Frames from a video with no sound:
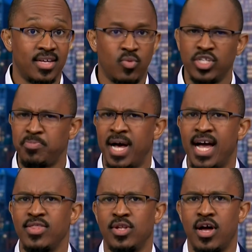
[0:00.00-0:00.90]
What's
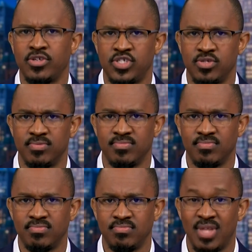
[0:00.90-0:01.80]
behind the lawsuit,
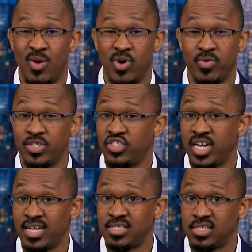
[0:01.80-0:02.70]
and what are its
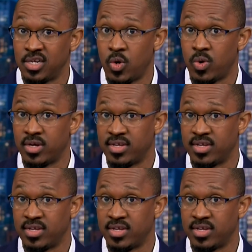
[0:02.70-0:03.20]
chances in court?